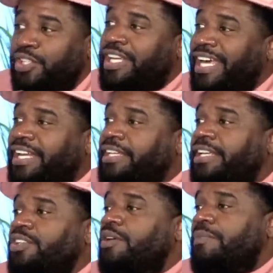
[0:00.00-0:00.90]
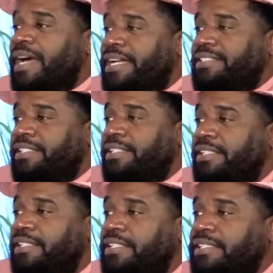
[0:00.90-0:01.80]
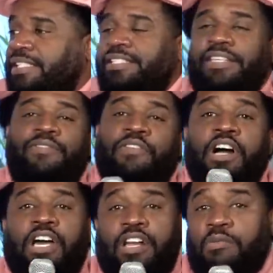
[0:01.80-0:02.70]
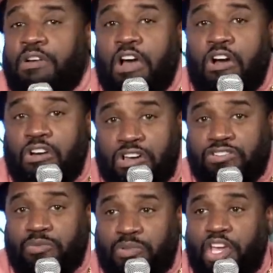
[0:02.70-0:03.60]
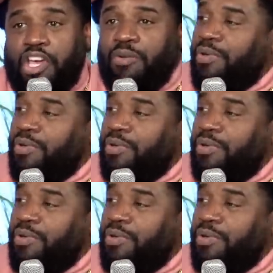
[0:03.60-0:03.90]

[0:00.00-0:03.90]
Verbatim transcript: You can can you imagine just say, fuck it, I'm gonna go get some